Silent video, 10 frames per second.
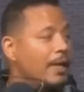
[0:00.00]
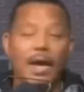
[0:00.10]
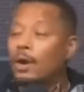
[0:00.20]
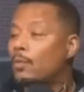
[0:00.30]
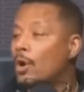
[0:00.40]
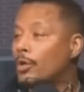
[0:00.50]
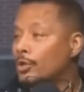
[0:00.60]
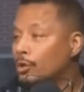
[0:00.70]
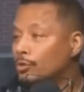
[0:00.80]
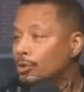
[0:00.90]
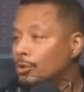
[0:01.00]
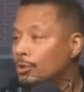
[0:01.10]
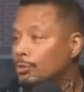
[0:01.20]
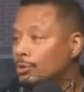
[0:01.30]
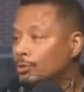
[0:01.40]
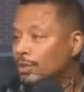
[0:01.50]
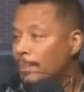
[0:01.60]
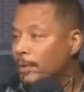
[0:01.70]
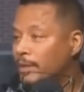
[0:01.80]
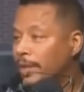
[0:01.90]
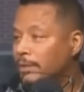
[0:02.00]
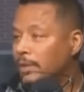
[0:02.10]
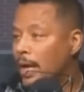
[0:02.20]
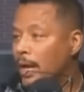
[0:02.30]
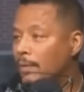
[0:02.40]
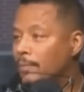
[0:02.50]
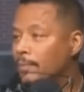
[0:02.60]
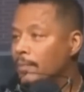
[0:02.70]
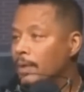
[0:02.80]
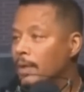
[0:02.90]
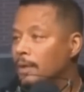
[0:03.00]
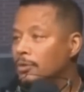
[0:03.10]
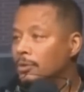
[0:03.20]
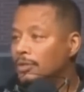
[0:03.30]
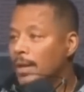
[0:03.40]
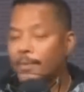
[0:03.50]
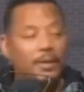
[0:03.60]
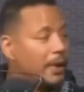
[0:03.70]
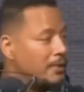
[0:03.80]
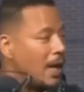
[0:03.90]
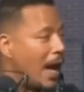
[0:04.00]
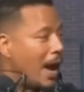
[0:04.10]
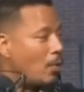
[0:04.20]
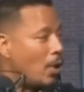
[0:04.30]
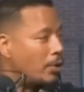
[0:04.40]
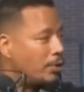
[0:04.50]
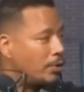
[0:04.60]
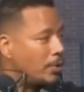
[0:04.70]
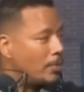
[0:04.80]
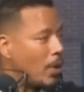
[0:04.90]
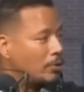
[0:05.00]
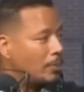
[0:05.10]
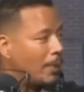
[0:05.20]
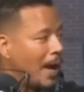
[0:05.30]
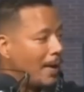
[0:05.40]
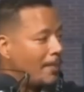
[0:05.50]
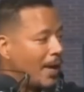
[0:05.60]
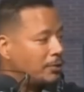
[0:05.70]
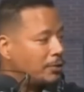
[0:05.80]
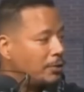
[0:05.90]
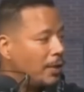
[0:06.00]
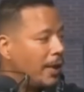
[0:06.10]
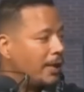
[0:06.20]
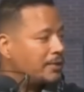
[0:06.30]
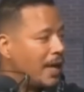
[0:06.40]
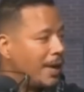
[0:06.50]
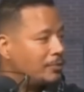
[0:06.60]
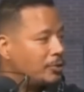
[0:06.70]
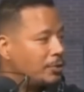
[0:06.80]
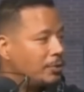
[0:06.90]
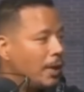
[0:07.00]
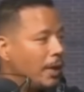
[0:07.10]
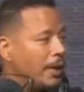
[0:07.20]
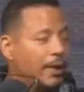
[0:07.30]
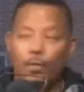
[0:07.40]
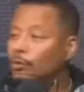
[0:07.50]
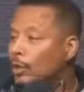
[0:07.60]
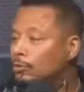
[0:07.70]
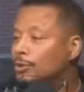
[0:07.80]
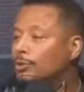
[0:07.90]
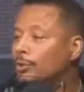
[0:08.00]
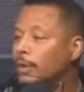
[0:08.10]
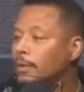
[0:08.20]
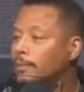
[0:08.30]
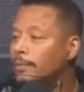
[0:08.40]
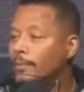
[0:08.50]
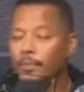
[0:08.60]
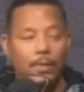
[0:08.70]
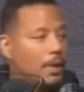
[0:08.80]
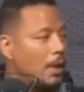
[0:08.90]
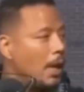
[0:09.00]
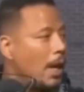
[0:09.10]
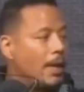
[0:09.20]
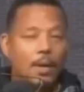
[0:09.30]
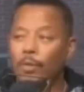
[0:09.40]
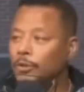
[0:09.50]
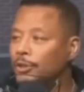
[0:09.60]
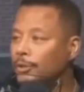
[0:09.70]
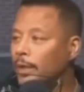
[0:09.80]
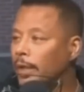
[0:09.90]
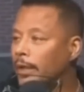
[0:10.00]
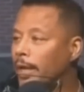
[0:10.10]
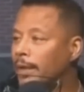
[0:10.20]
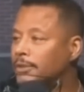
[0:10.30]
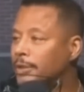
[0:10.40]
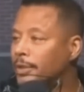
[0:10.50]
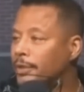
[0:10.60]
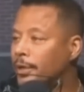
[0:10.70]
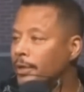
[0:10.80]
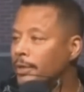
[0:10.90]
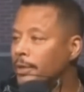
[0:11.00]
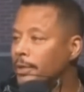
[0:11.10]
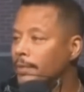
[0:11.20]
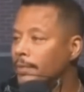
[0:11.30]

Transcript: Holy Now I want you two to do two separate things now. Two separate things. I want you to multiply it by two, hit times two, equal, don't you do it. Okay. And I want you to hit x to the third.